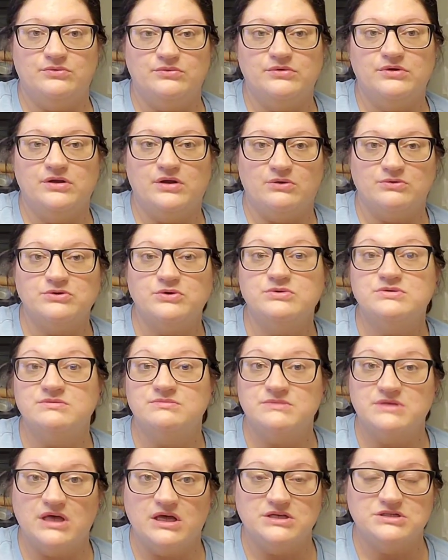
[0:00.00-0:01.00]
you know, do
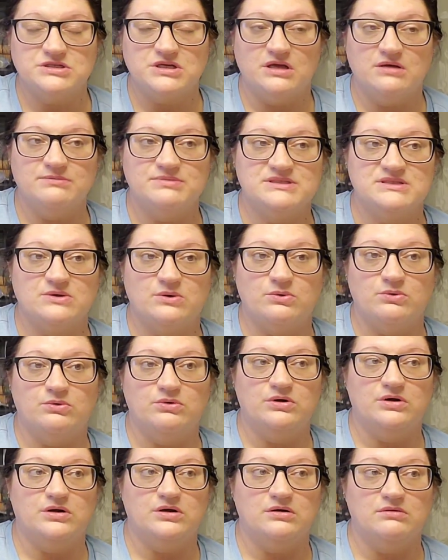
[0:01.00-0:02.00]
some touch-ups
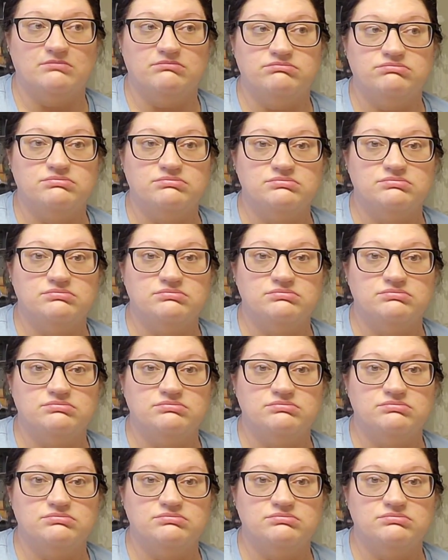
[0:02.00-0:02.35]
or